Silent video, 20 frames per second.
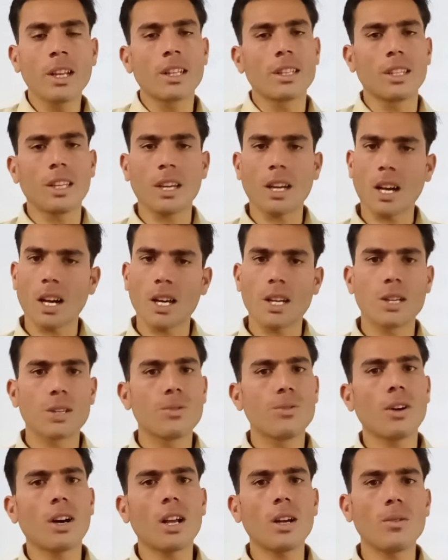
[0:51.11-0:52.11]
They are
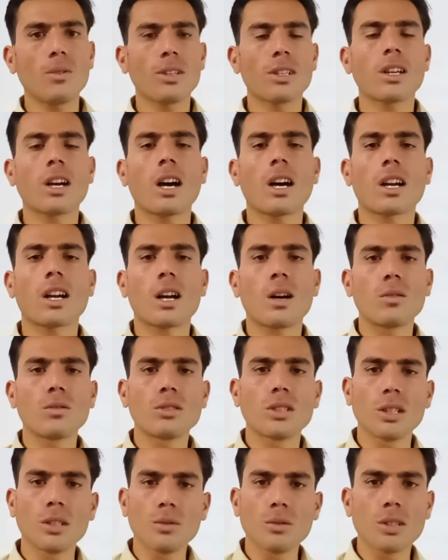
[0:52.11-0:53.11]
revolving around
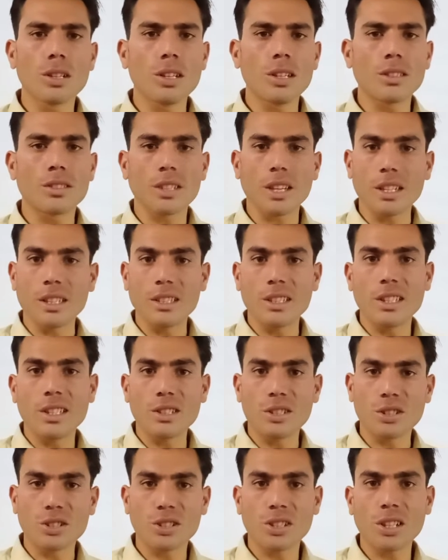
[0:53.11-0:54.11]
the nucleus in
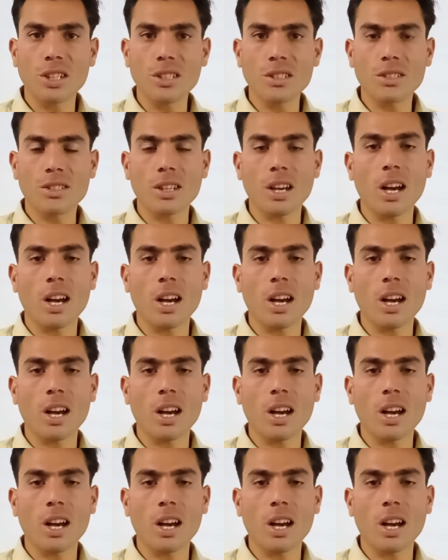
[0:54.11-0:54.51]
these shells